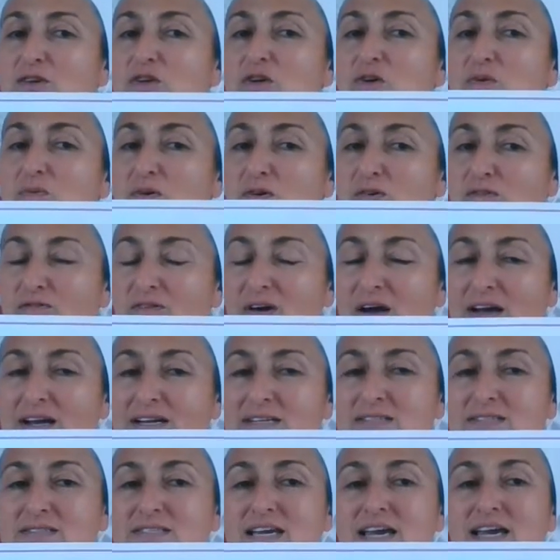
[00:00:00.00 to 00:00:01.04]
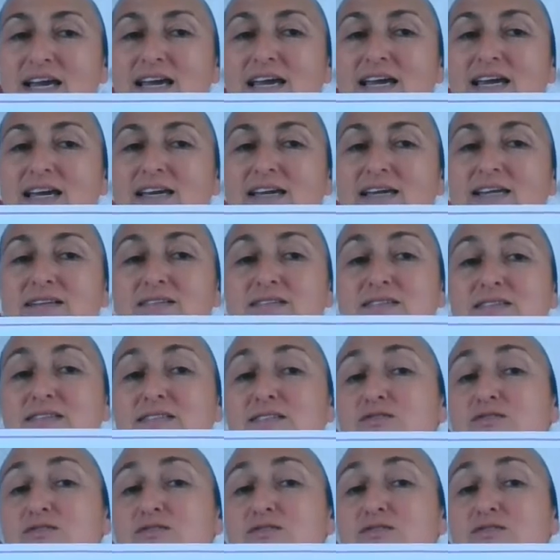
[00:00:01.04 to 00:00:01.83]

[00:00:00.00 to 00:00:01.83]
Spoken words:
you will find a